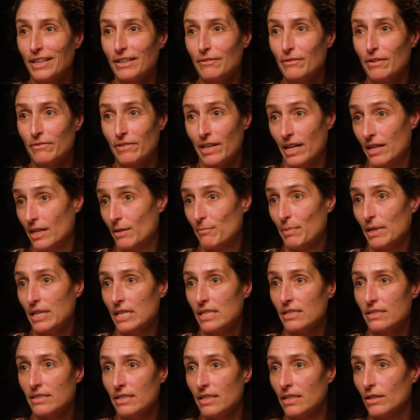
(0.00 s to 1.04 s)
If
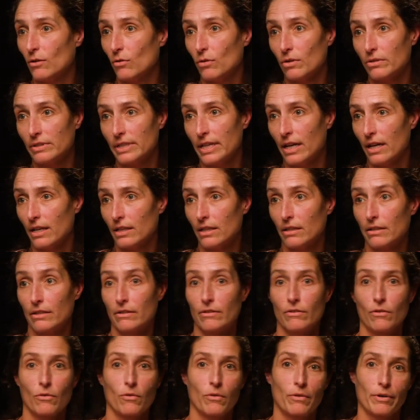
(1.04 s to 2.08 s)
anybody's seen Old
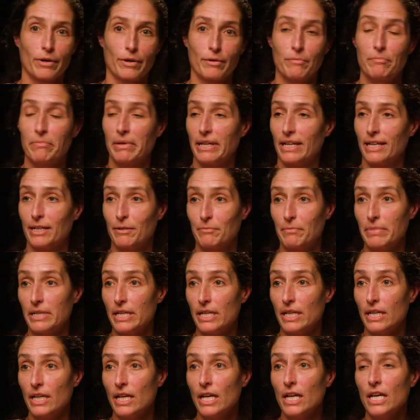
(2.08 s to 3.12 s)
Yeller or
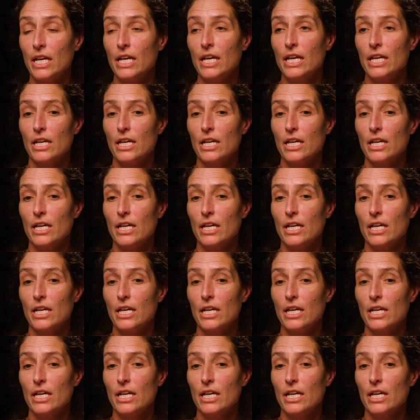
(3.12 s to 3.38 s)
Bambi, right.